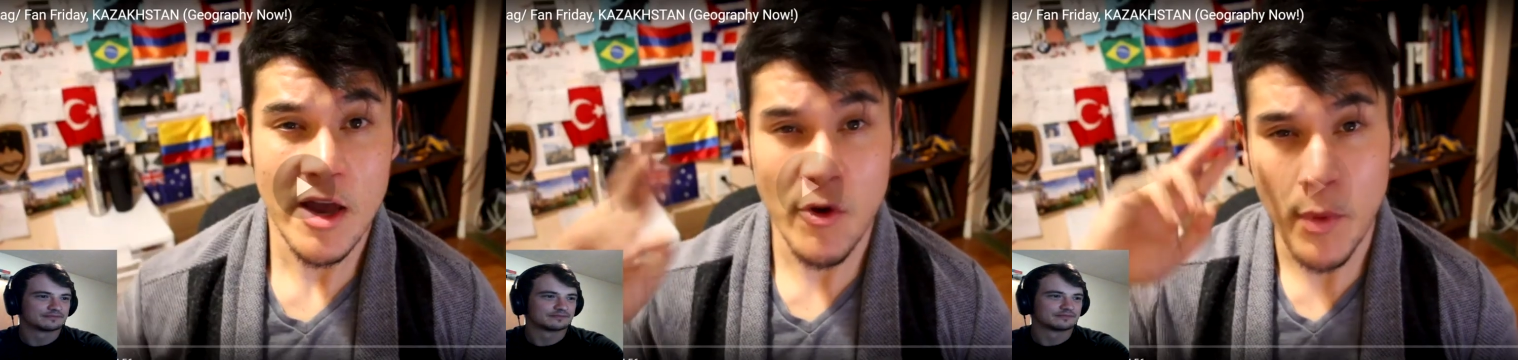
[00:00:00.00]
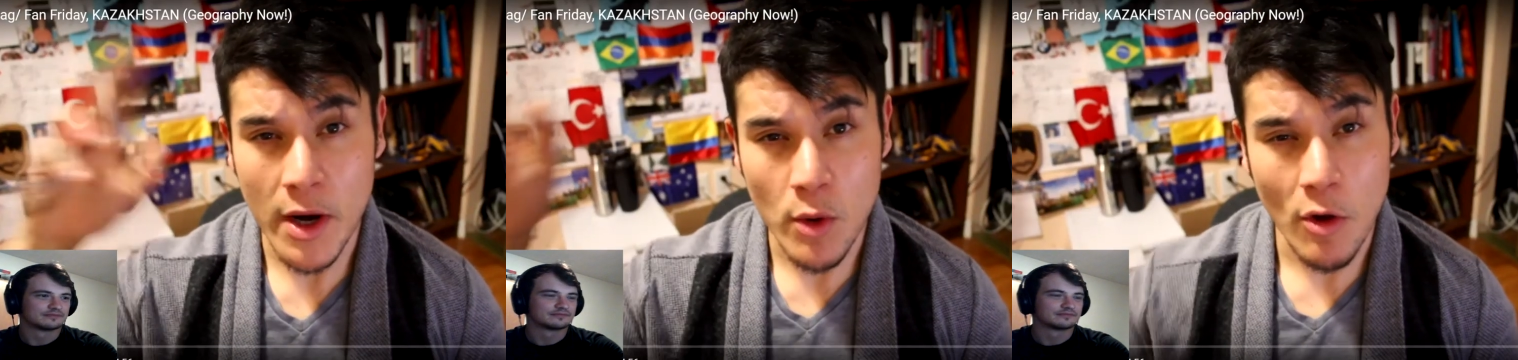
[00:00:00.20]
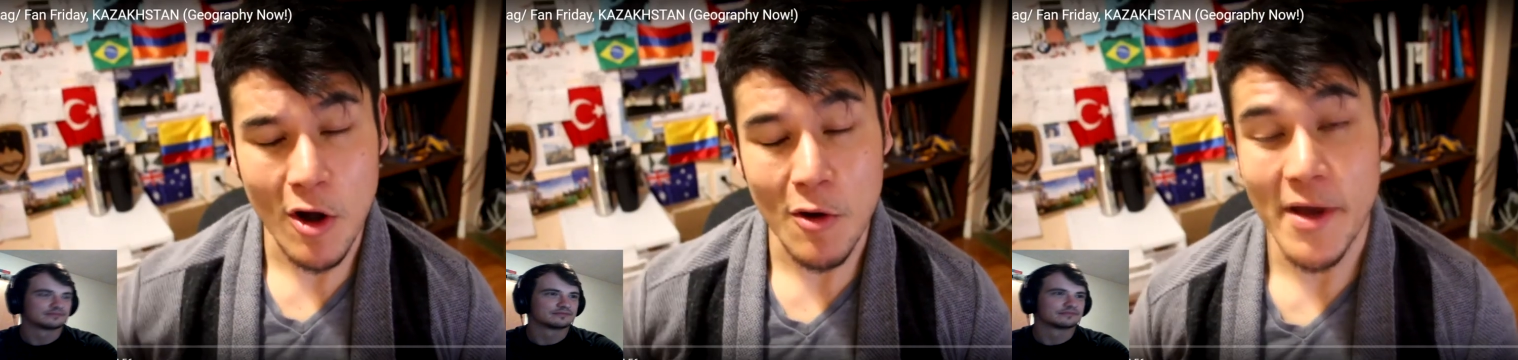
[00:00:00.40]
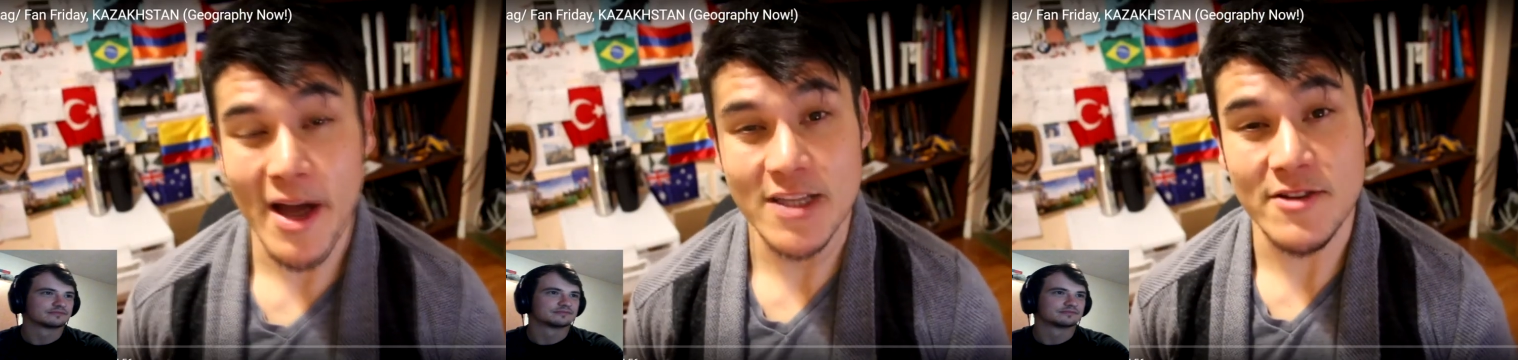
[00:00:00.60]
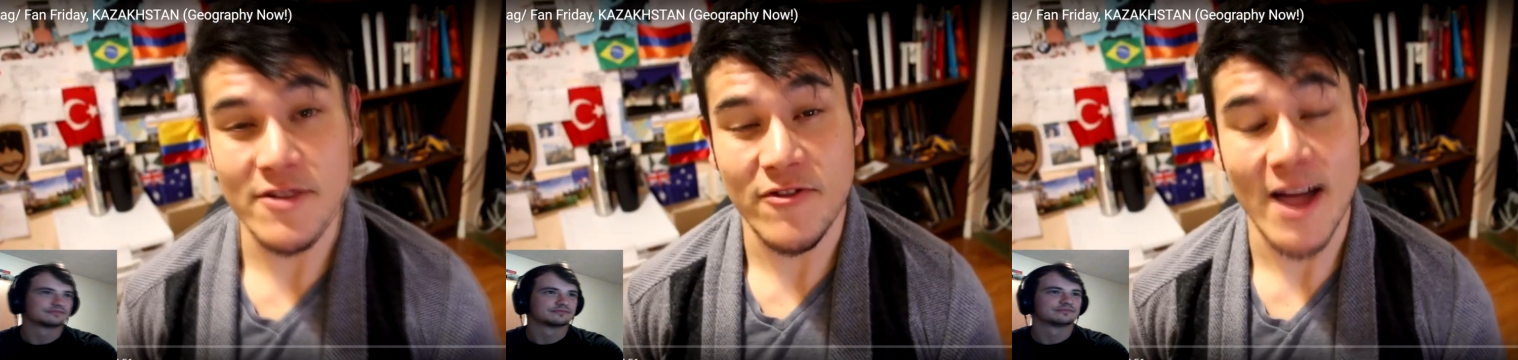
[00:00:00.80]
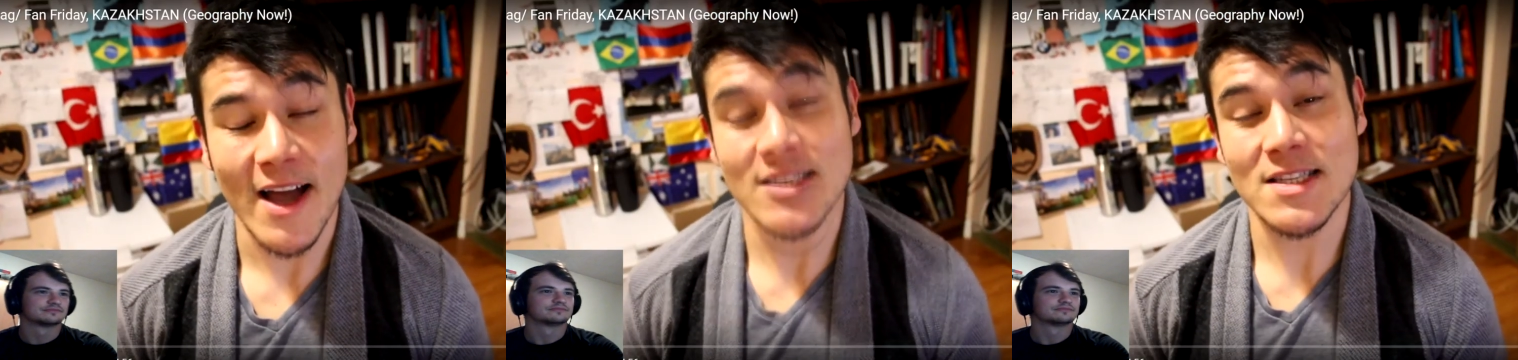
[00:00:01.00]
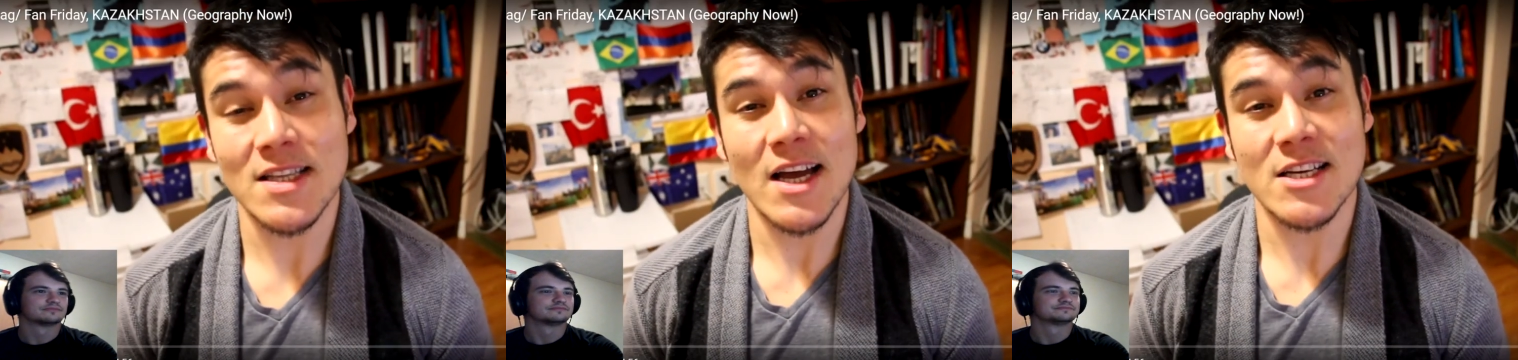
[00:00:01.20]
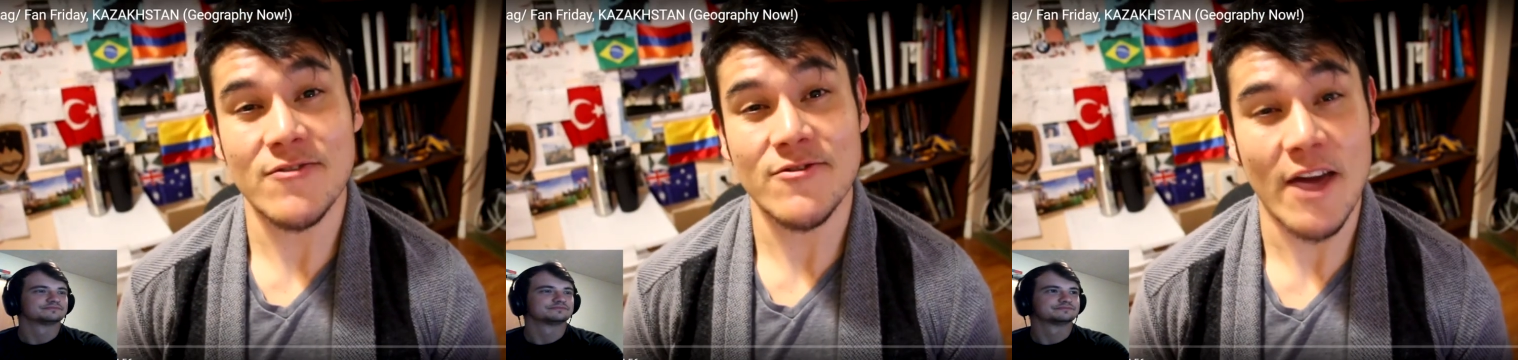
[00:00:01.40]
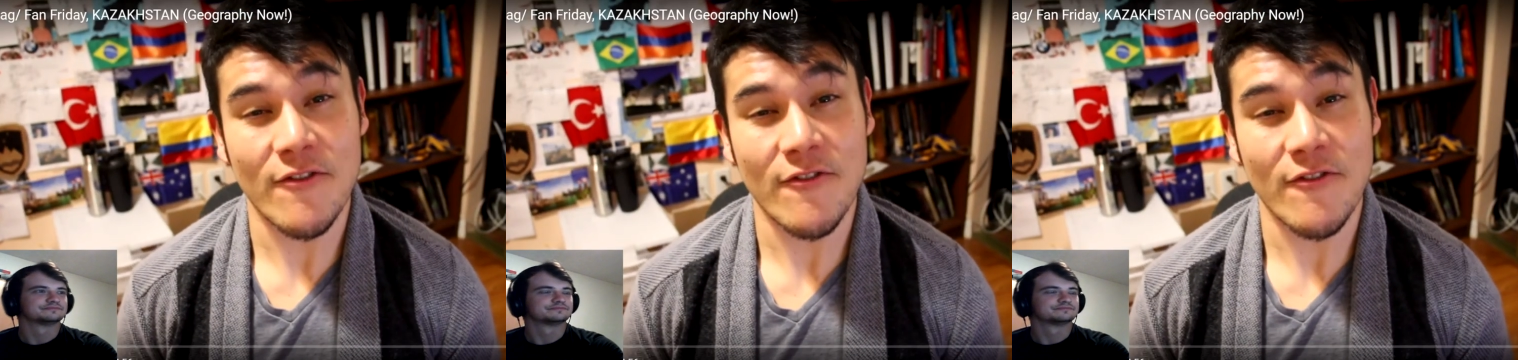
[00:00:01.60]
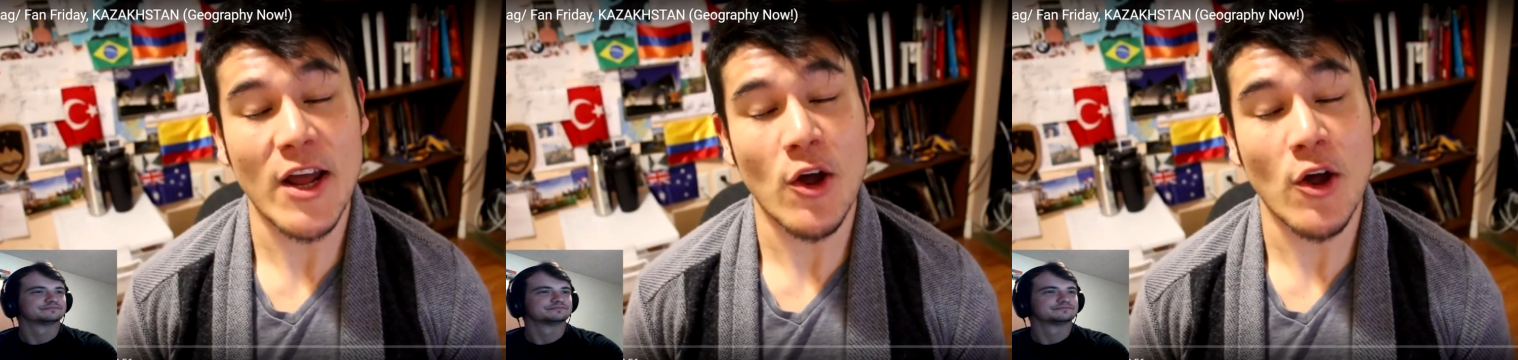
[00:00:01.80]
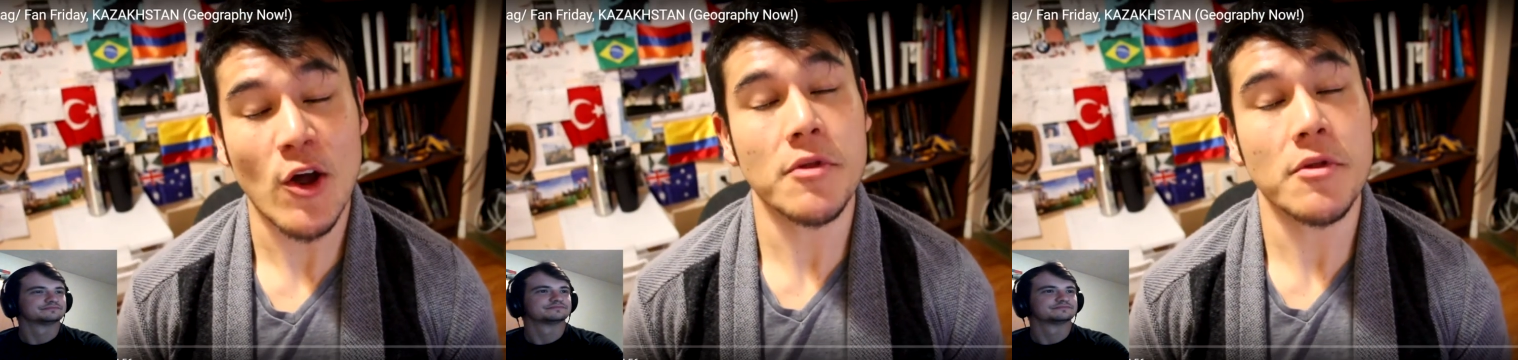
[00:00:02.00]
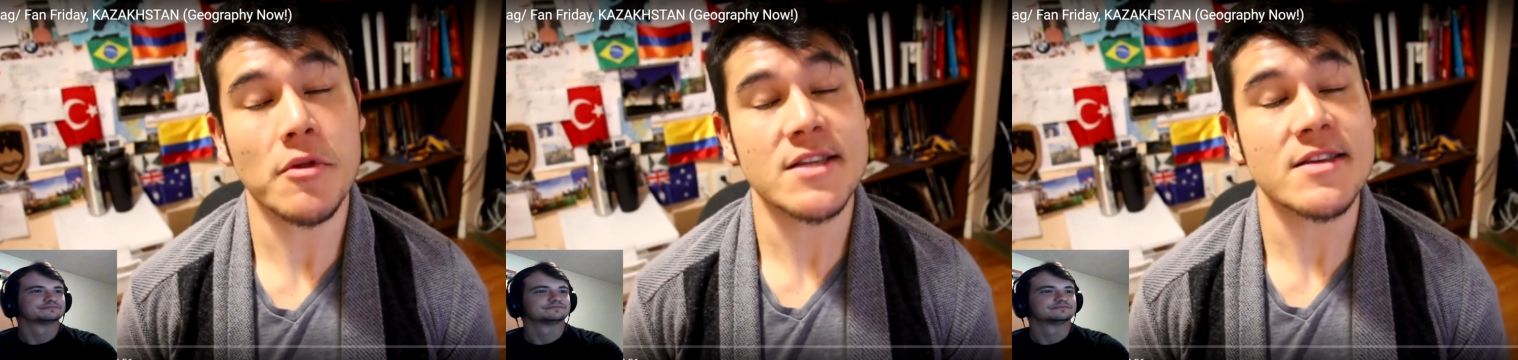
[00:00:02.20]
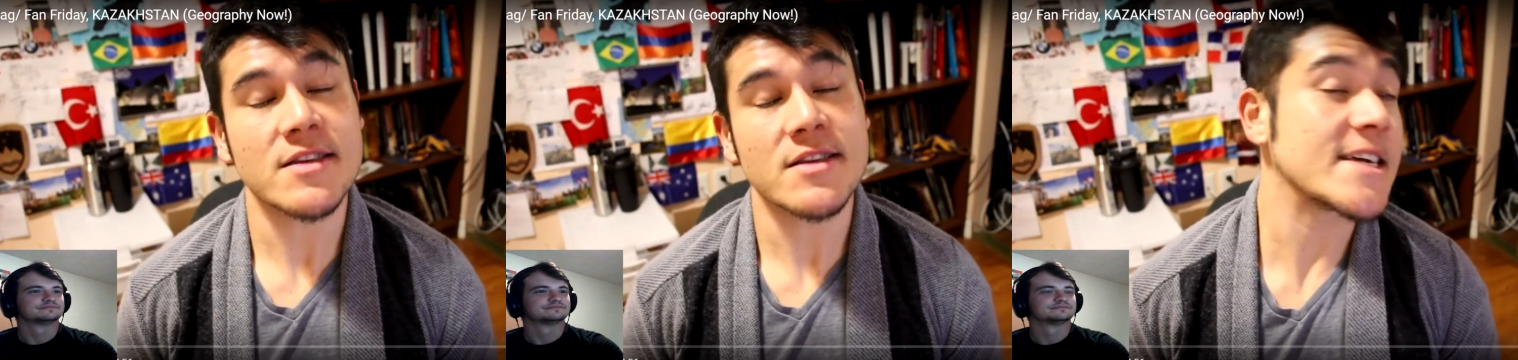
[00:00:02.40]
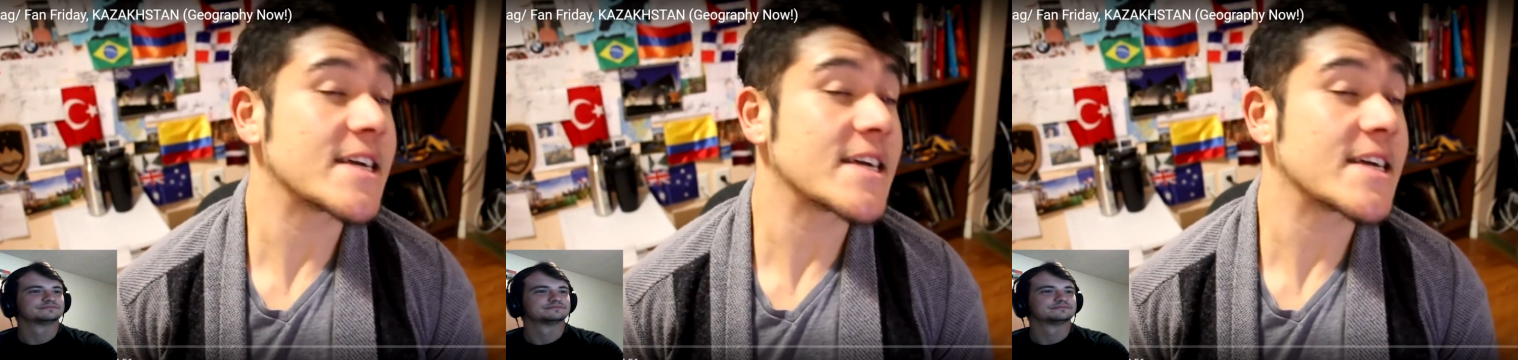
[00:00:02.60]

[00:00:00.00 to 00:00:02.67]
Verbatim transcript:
Speaker 1: Hey everybody, welcome back to Flag/Fan Friday. Hope you liked